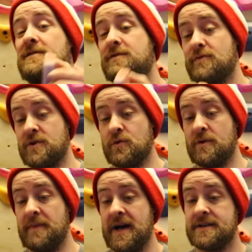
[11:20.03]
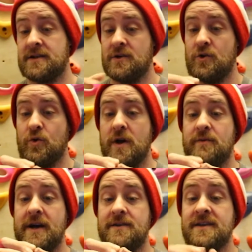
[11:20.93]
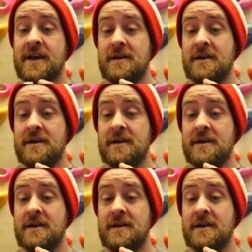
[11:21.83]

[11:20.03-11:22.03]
3/4 pad all the way round,